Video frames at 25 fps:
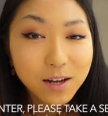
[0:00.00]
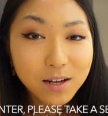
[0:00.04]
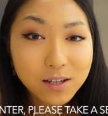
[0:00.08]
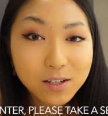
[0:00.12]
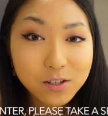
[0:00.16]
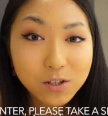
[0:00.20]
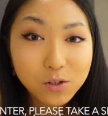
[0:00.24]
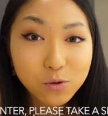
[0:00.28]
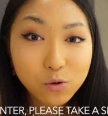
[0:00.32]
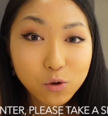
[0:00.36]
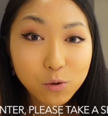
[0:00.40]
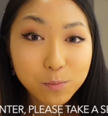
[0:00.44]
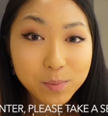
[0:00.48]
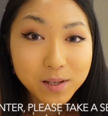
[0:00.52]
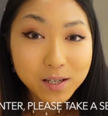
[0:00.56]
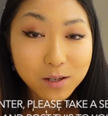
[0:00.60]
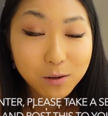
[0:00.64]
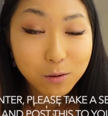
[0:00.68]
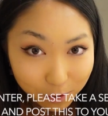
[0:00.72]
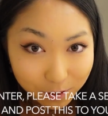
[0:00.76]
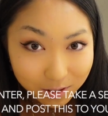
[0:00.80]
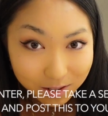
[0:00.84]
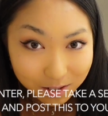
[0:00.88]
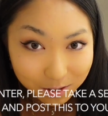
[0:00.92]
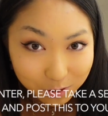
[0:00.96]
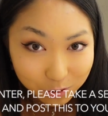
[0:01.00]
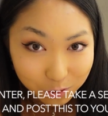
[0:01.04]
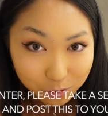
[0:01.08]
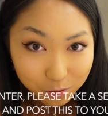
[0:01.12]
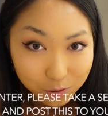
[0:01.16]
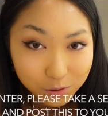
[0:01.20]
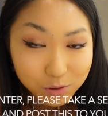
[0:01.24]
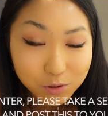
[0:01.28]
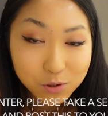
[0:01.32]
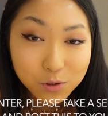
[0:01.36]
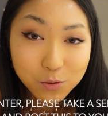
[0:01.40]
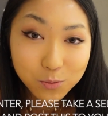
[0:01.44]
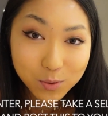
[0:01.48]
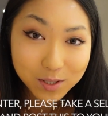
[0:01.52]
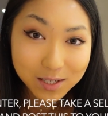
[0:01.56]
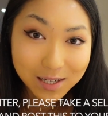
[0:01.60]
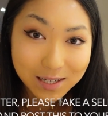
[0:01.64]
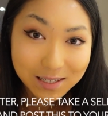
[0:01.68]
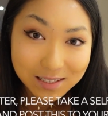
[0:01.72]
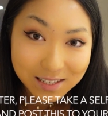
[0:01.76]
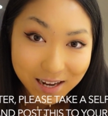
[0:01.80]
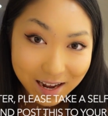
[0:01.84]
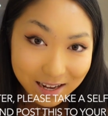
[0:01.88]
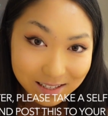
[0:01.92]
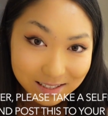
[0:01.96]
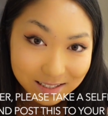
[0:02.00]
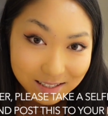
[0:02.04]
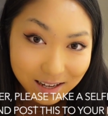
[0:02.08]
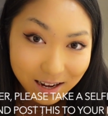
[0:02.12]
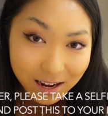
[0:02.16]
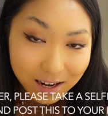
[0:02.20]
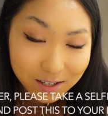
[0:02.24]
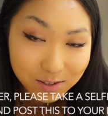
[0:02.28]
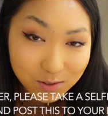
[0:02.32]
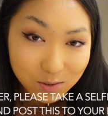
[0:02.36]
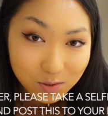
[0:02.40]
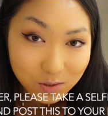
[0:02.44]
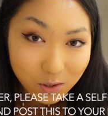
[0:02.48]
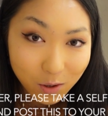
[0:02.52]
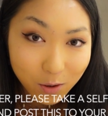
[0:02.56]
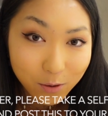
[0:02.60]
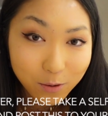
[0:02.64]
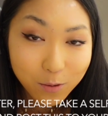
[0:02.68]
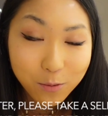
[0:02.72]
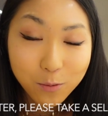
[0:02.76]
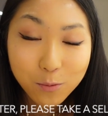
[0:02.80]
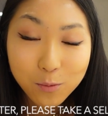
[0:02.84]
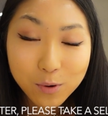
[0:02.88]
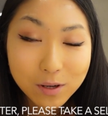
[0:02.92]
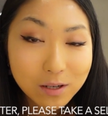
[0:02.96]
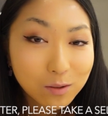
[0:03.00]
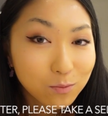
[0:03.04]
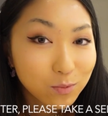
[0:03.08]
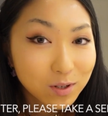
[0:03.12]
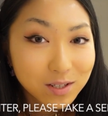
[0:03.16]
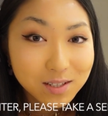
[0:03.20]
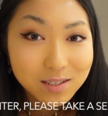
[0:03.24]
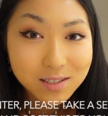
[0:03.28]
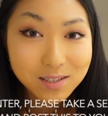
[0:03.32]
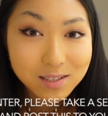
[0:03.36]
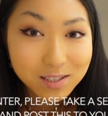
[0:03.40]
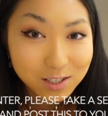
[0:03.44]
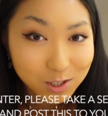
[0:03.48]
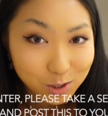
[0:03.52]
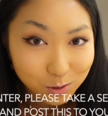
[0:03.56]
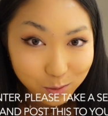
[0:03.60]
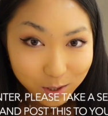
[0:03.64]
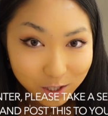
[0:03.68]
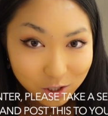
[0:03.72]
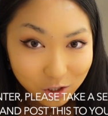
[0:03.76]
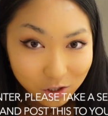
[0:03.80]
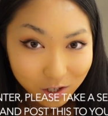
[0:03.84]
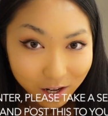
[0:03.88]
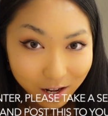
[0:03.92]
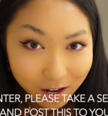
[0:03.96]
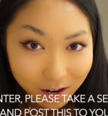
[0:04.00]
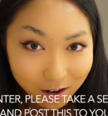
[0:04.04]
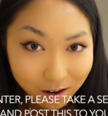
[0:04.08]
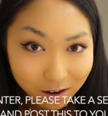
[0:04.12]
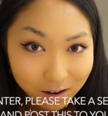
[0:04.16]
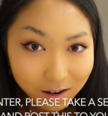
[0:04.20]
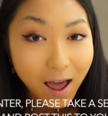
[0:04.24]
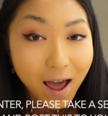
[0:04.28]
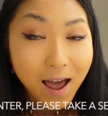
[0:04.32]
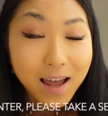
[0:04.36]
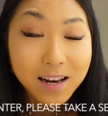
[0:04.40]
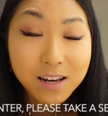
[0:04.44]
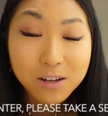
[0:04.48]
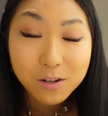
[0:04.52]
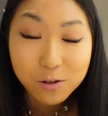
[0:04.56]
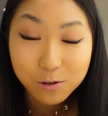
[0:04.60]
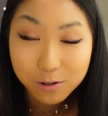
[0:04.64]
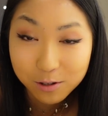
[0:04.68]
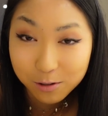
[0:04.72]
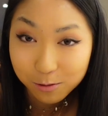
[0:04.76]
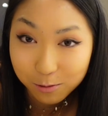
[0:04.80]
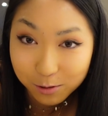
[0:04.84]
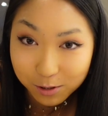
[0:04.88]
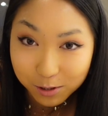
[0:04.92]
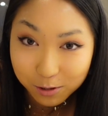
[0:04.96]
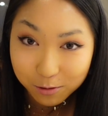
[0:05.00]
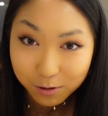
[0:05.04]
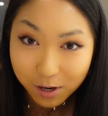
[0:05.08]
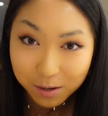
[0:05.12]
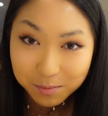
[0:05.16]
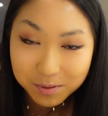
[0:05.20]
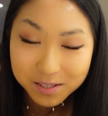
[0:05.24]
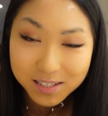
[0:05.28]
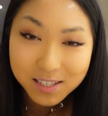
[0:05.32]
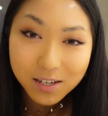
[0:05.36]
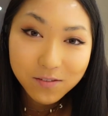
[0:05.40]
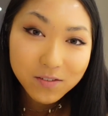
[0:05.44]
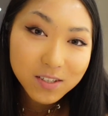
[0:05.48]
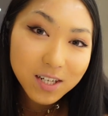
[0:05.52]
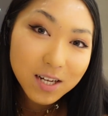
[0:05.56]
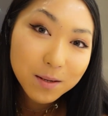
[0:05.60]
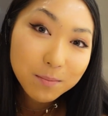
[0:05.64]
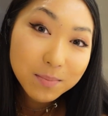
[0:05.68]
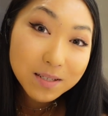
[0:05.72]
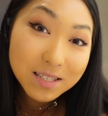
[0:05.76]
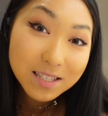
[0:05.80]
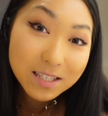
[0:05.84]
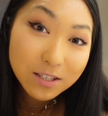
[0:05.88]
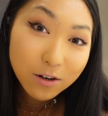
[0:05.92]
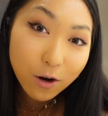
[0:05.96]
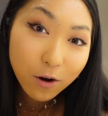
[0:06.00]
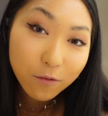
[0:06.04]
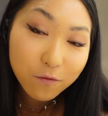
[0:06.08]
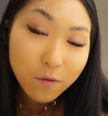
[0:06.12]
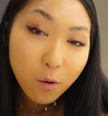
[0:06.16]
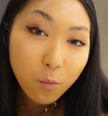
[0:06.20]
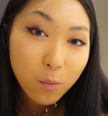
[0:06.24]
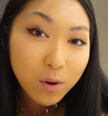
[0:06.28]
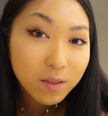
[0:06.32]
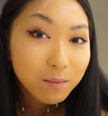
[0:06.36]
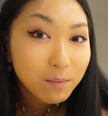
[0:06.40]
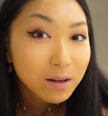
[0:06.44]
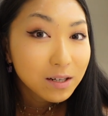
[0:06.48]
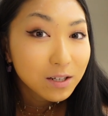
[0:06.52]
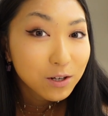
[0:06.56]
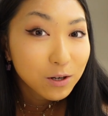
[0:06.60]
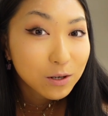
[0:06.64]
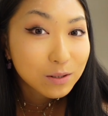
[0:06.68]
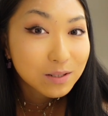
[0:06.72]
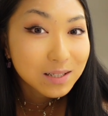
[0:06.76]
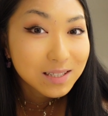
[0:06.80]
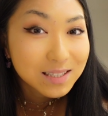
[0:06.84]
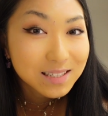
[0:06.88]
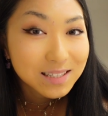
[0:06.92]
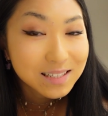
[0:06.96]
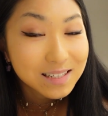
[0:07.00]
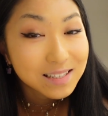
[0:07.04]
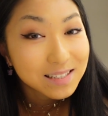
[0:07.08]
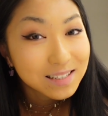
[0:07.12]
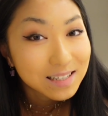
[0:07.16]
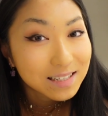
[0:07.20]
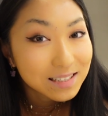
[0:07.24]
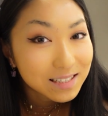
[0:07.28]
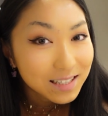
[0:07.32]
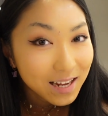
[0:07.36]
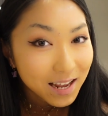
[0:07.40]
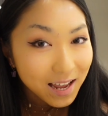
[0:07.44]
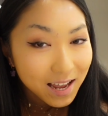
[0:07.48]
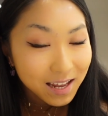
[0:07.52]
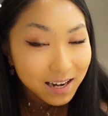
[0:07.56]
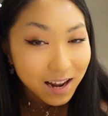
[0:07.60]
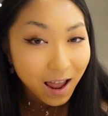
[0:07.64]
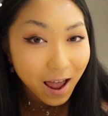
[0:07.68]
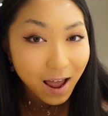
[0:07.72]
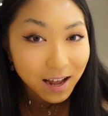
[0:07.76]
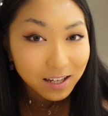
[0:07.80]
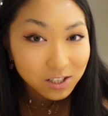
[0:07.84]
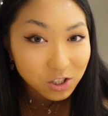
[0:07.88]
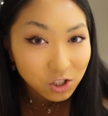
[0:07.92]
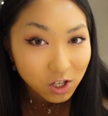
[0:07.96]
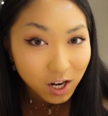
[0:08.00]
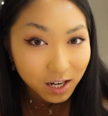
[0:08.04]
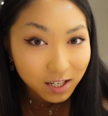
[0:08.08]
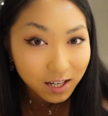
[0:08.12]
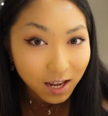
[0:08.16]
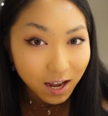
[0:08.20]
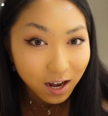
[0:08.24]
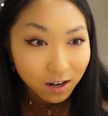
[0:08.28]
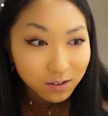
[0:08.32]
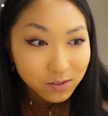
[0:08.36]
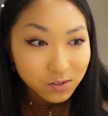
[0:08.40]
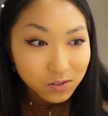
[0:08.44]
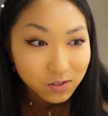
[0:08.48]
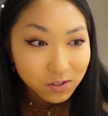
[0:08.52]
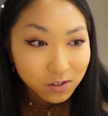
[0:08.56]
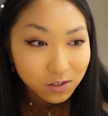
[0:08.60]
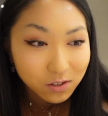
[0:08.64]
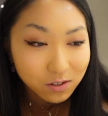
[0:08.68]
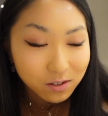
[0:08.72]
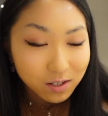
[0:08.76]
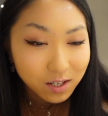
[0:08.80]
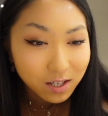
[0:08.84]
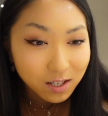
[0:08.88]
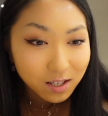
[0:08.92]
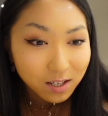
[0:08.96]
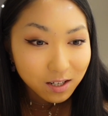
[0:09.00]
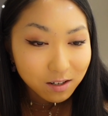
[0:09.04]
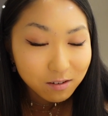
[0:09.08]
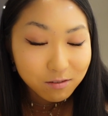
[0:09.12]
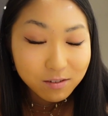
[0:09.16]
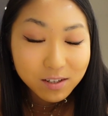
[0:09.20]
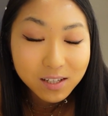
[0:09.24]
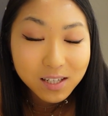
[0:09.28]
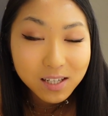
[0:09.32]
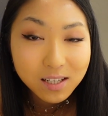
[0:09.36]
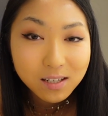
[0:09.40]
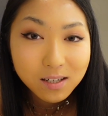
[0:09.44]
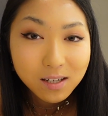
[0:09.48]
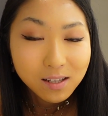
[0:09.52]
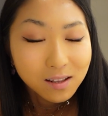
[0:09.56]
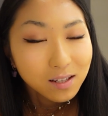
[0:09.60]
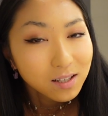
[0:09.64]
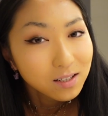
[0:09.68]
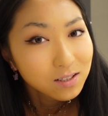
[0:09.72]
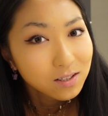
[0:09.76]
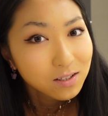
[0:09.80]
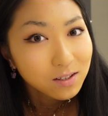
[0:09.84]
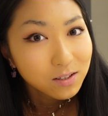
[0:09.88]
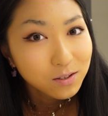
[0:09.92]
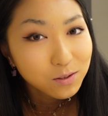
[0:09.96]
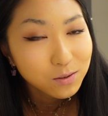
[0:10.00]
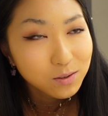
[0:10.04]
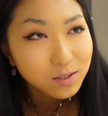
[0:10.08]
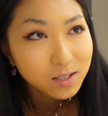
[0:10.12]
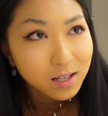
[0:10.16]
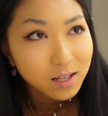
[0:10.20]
you will be put in the draw to win a Tesla, so win-win situation here. And you can also grab yourself 10% off with my code CZ10 at checkout, so really nothing to lose